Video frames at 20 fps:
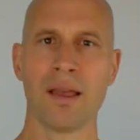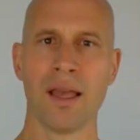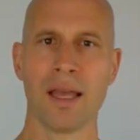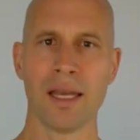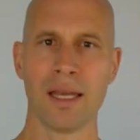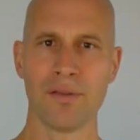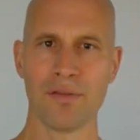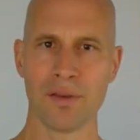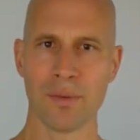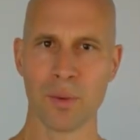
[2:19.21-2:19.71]

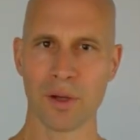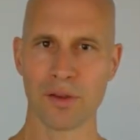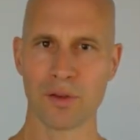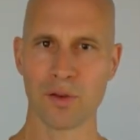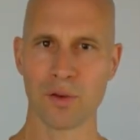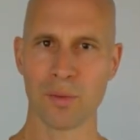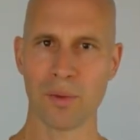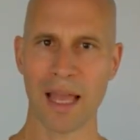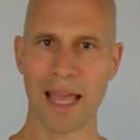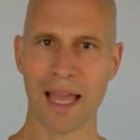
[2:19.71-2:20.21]
and if you want
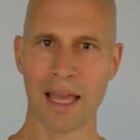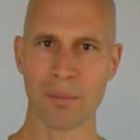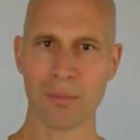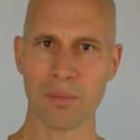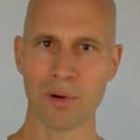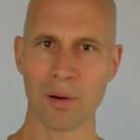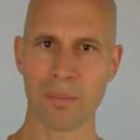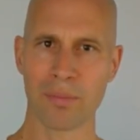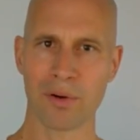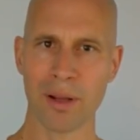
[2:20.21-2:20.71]
to add
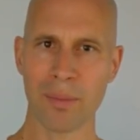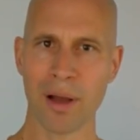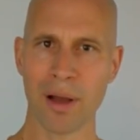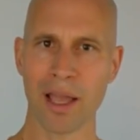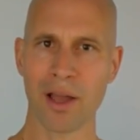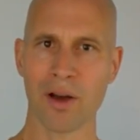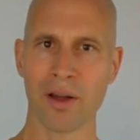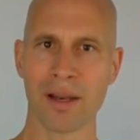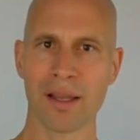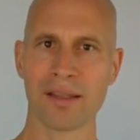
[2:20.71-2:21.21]
more
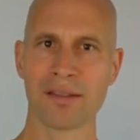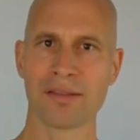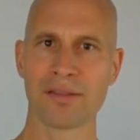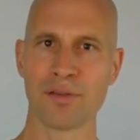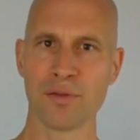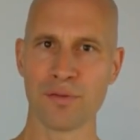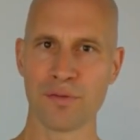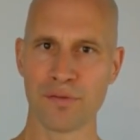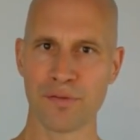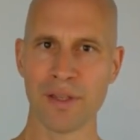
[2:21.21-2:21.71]
prebiotics
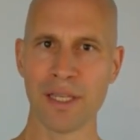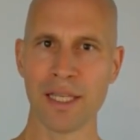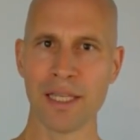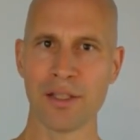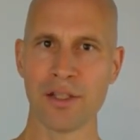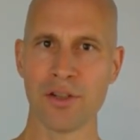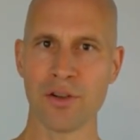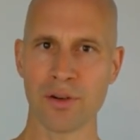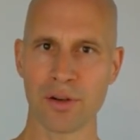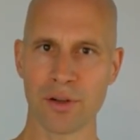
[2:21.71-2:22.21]
to
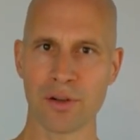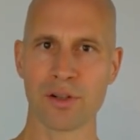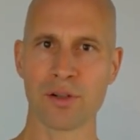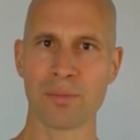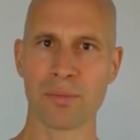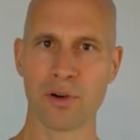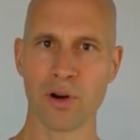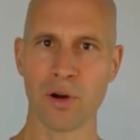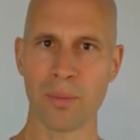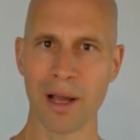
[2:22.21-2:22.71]
feed your
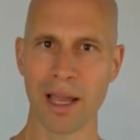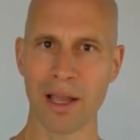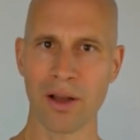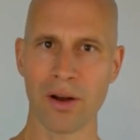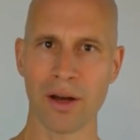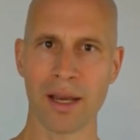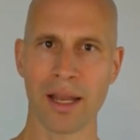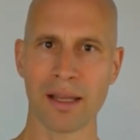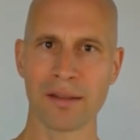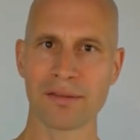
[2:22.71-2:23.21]
good
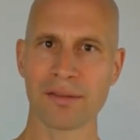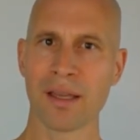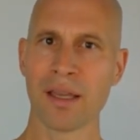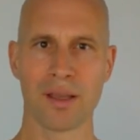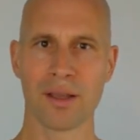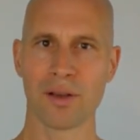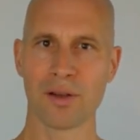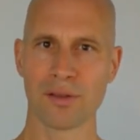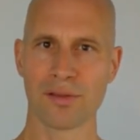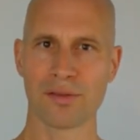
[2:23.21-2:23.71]
probiotics,
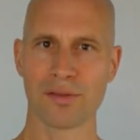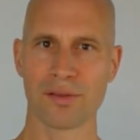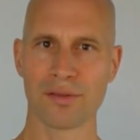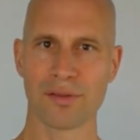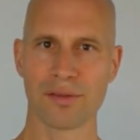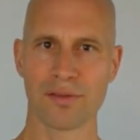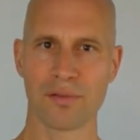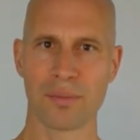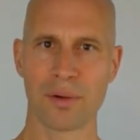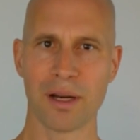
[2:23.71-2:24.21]
good
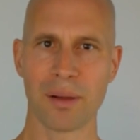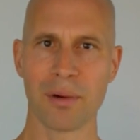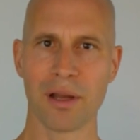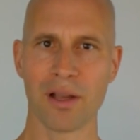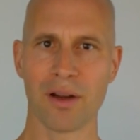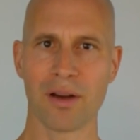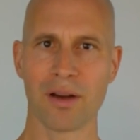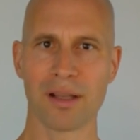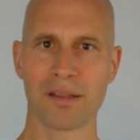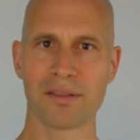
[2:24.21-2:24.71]
sources of
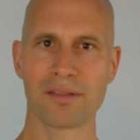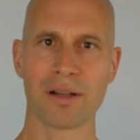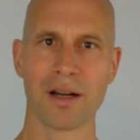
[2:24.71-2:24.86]
prebiotics